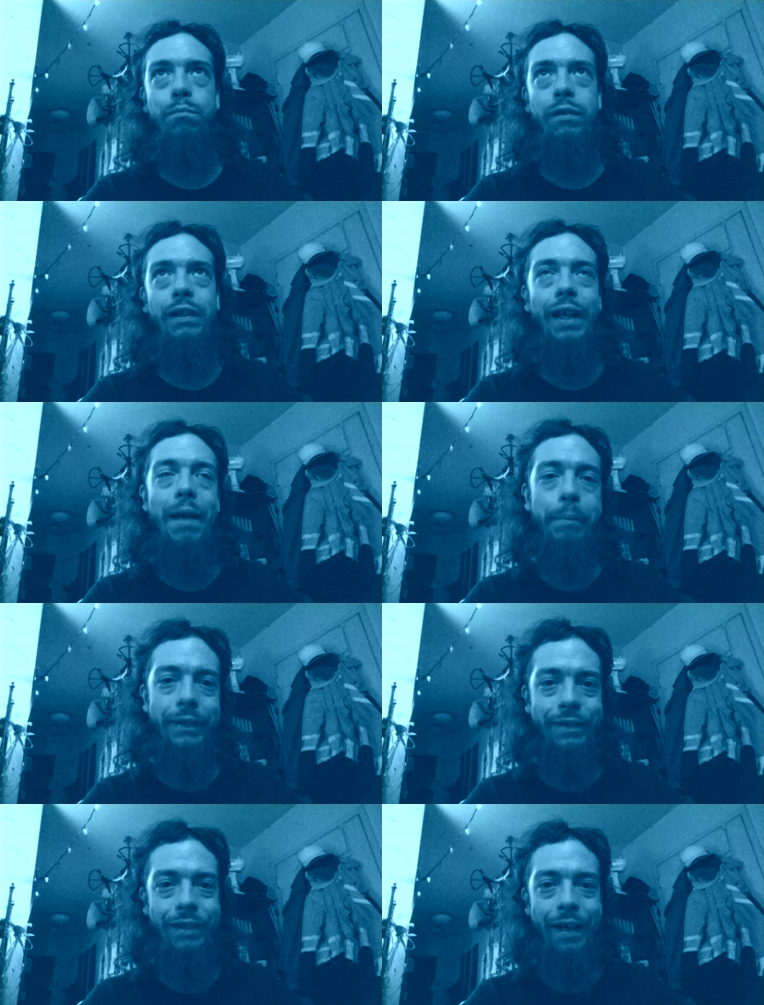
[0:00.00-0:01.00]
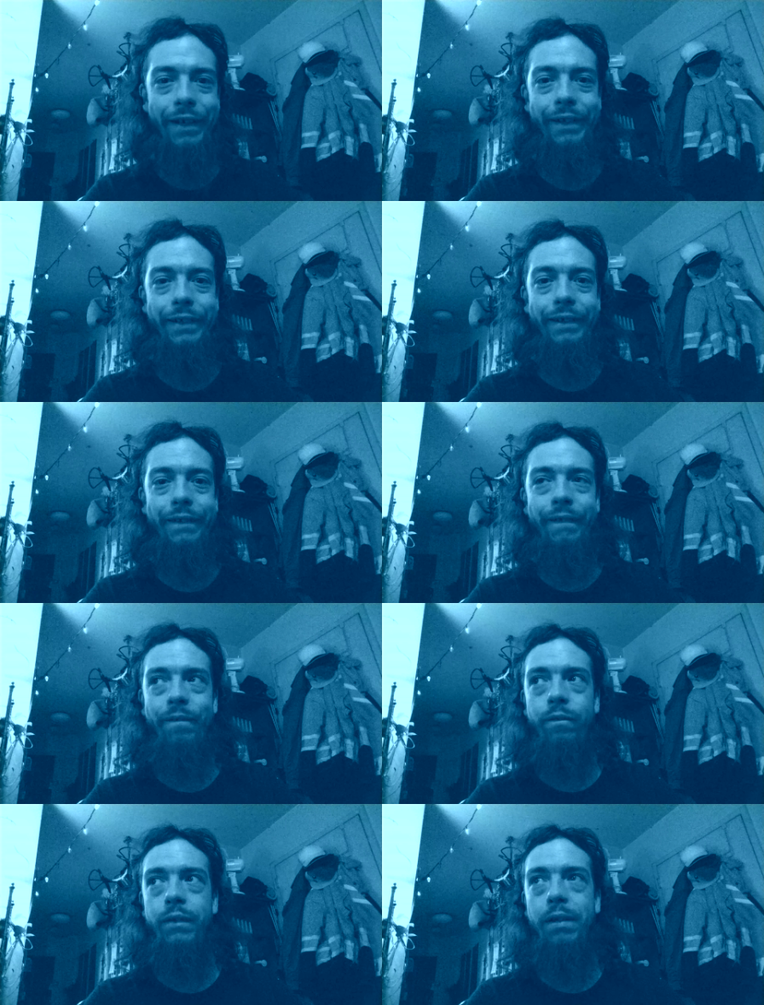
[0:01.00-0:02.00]
put a lamp inside it
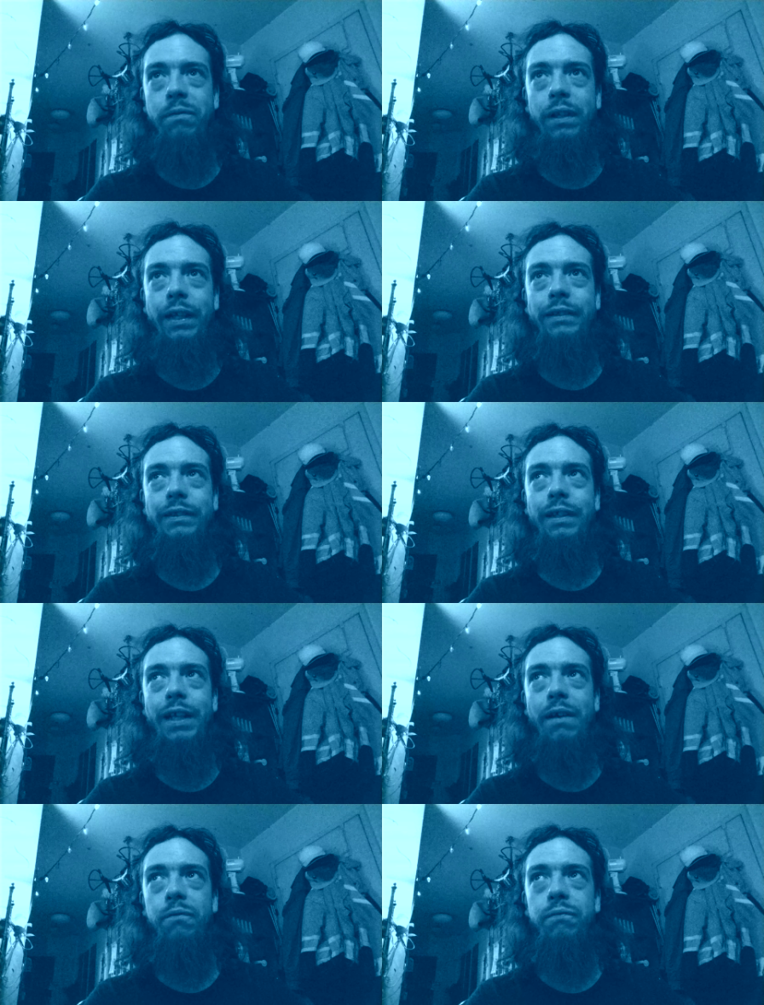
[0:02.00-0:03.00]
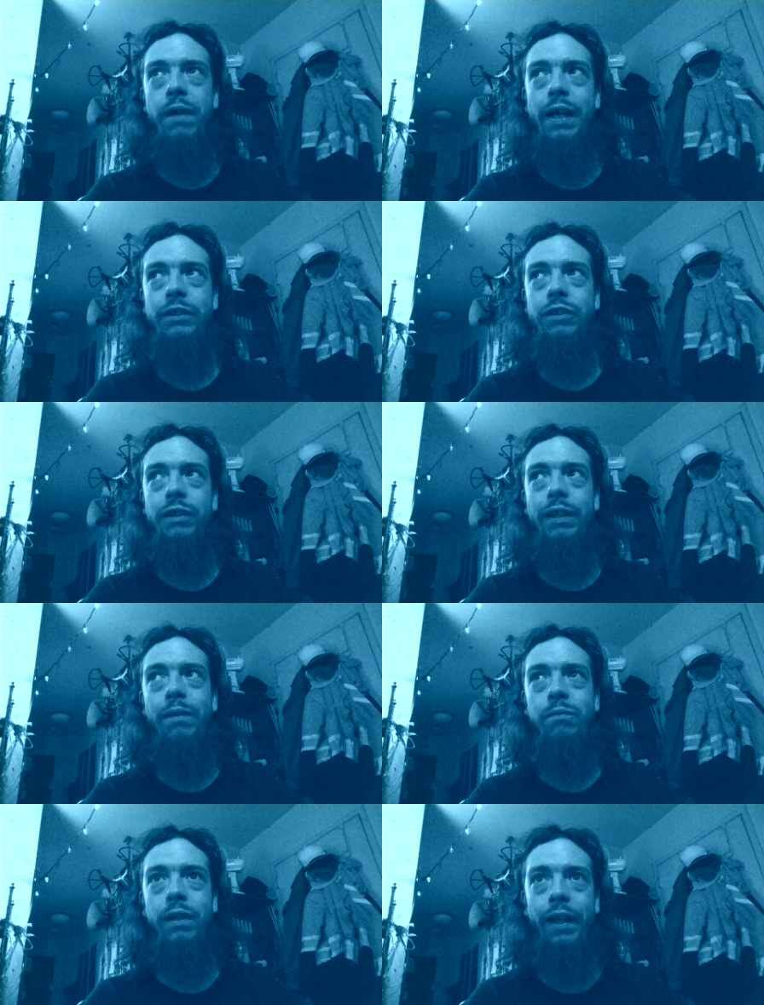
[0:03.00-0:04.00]
if the lenses allow fractioning
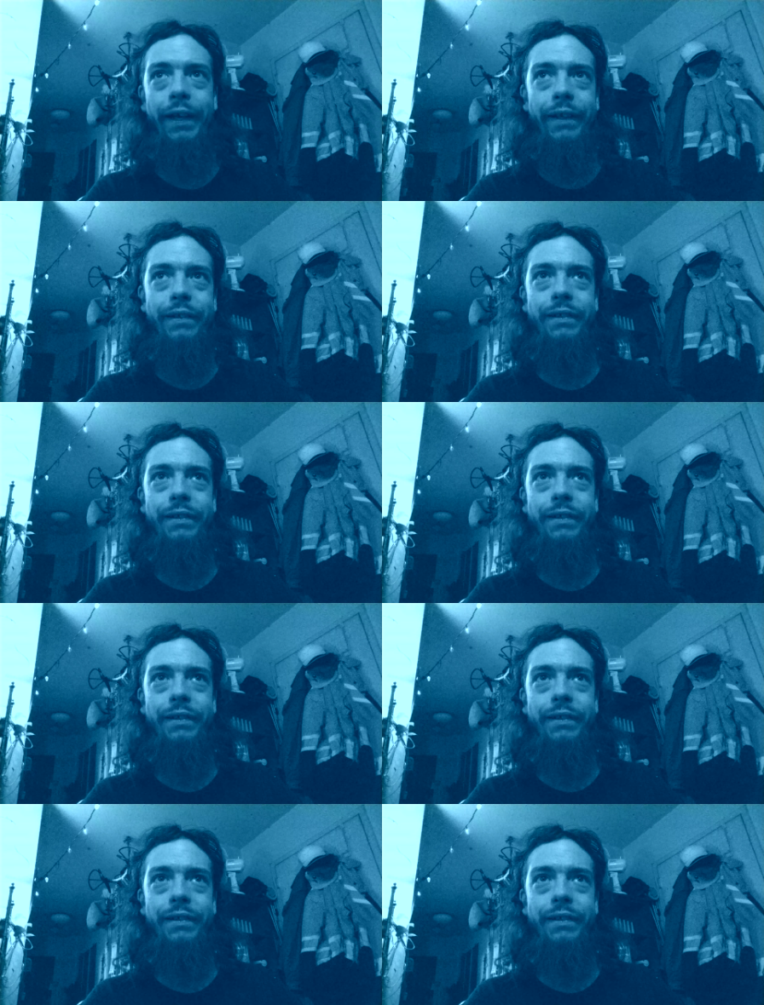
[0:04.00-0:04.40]
of light.